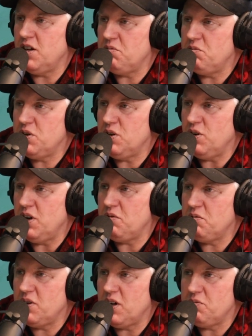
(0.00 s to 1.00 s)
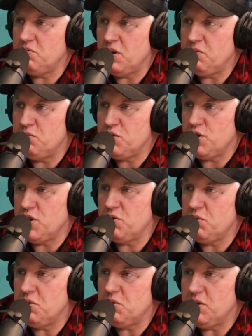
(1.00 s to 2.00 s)
I'm sure you
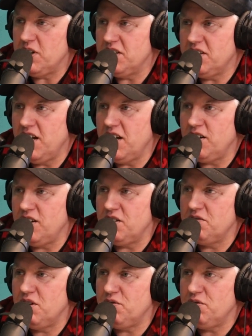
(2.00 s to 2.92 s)
would be willing to handle